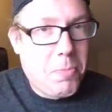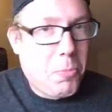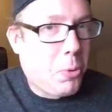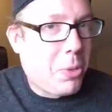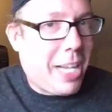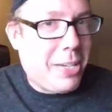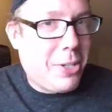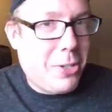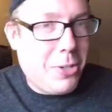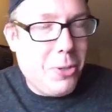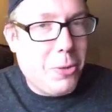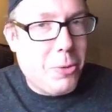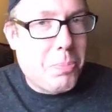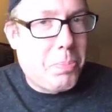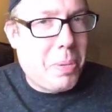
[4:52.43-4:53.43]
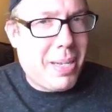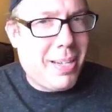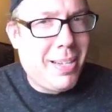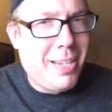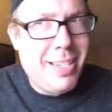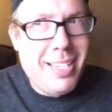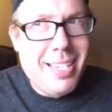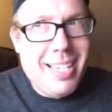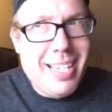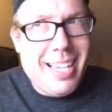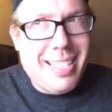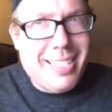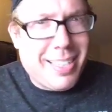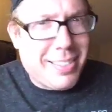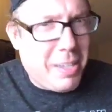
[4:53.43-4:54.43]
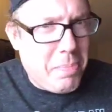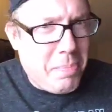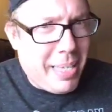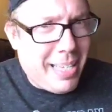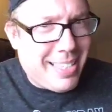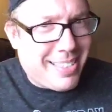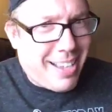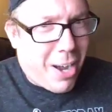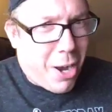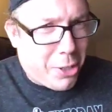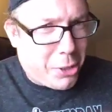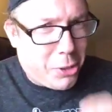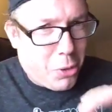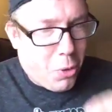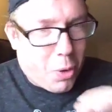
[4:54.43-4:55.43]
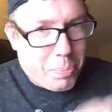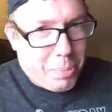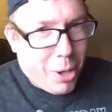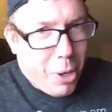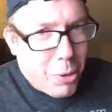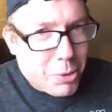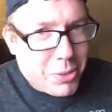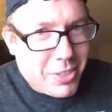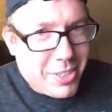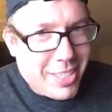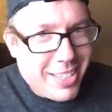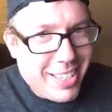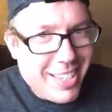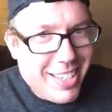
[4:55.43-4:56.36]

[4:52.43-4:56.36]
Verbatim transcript: Well, they do, but it doesn't mean it's on your post.